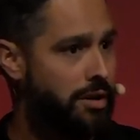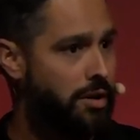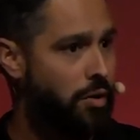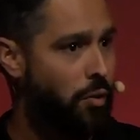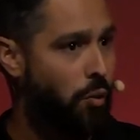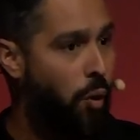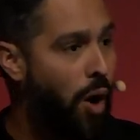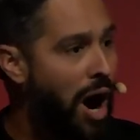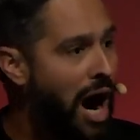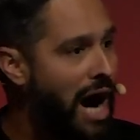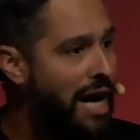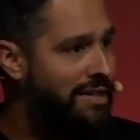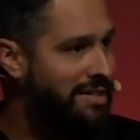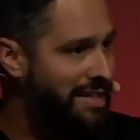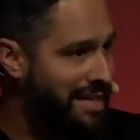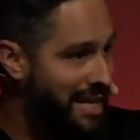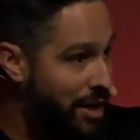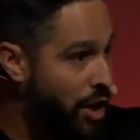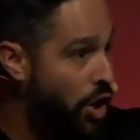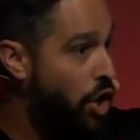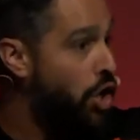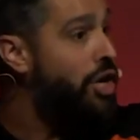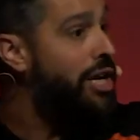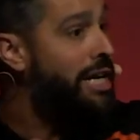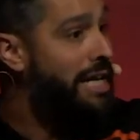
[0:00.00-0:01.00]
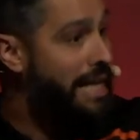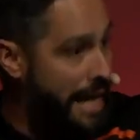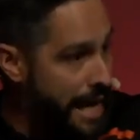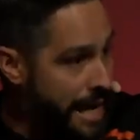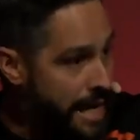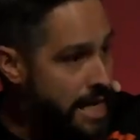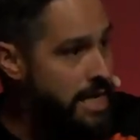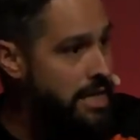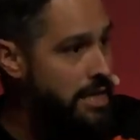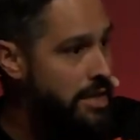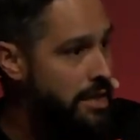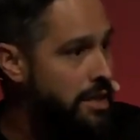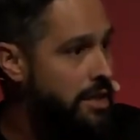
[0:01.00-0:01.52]
Why? To get hurt
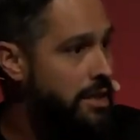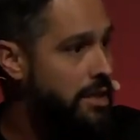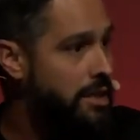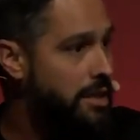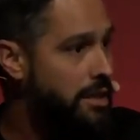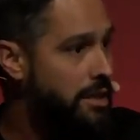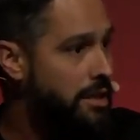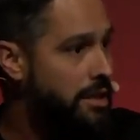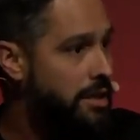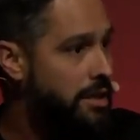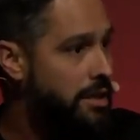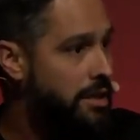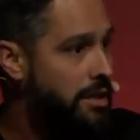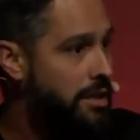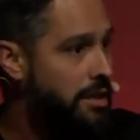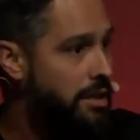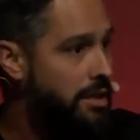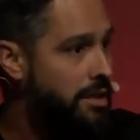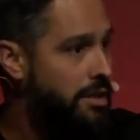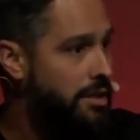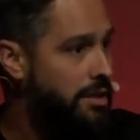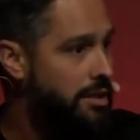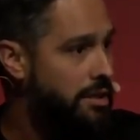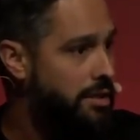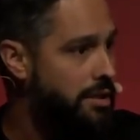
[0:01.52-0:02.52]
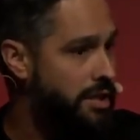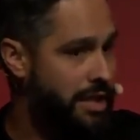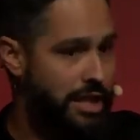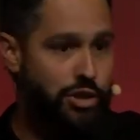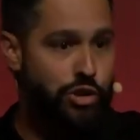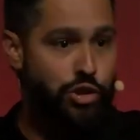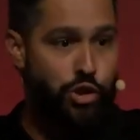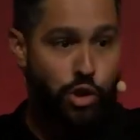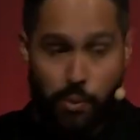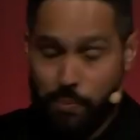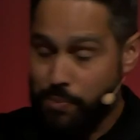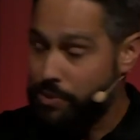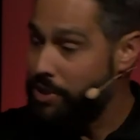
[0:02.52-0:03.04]
again? To
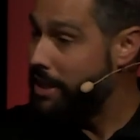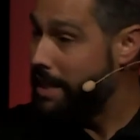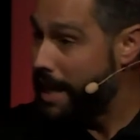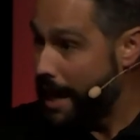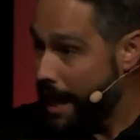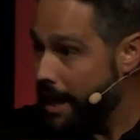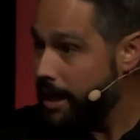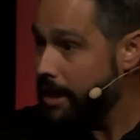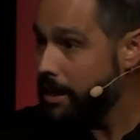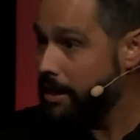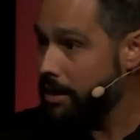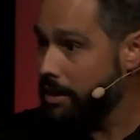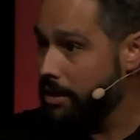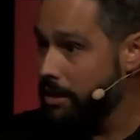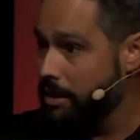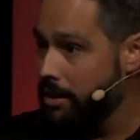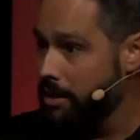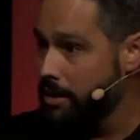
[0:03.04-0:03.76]
get duped again?